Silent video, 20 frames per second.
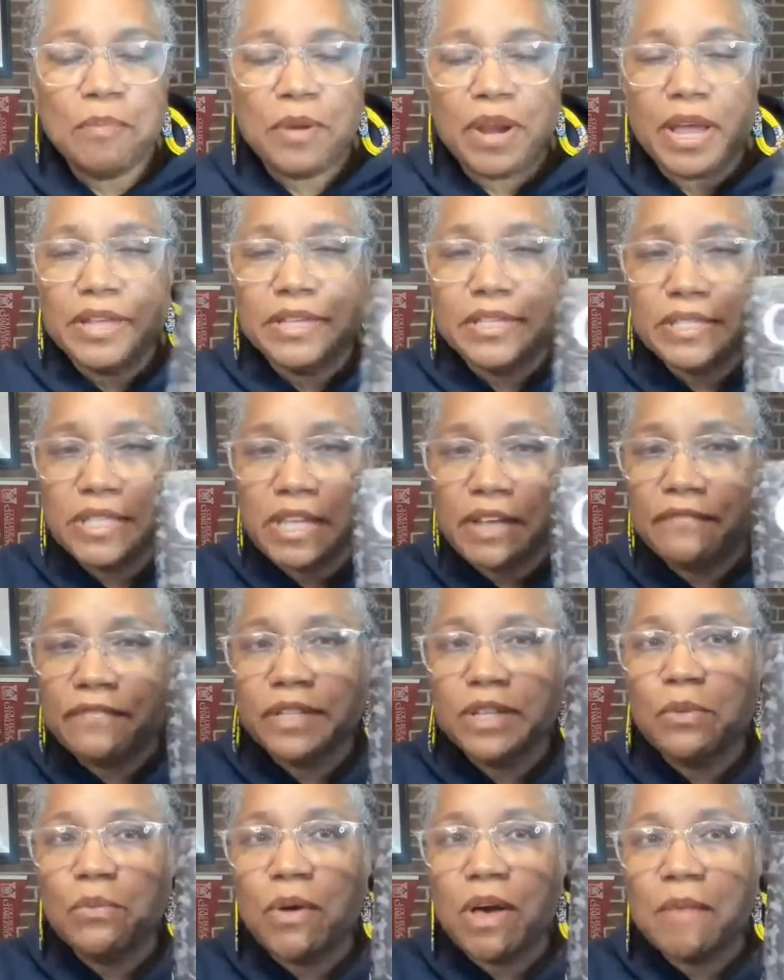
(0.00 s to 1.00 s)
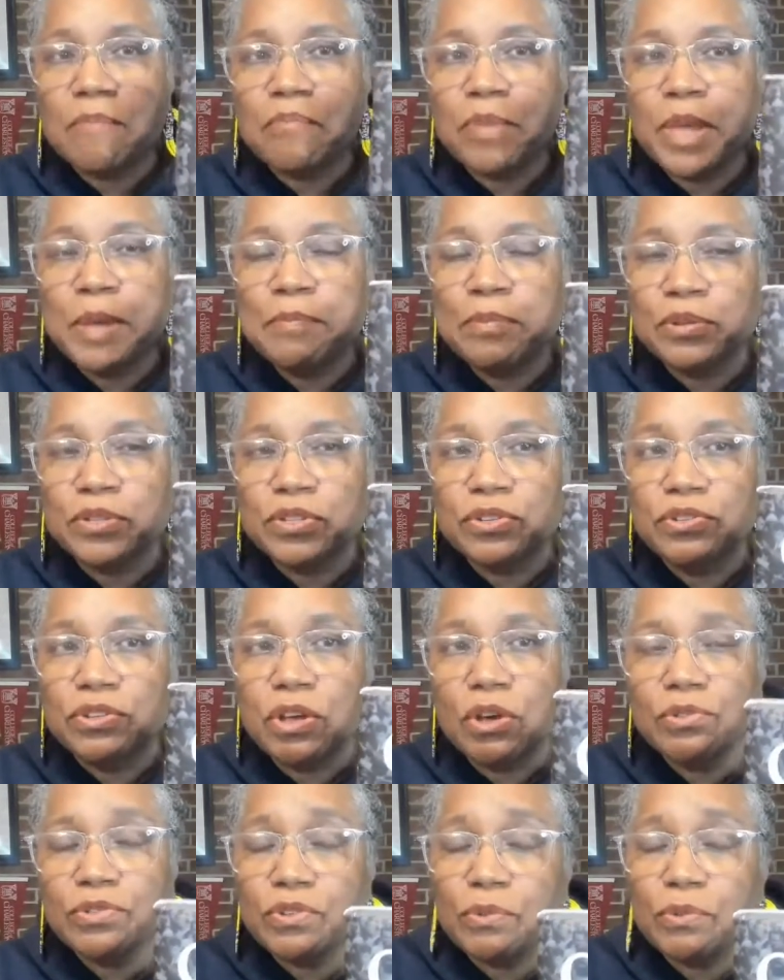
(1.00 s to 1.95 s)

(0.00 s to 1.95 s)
but I definitely want people to know.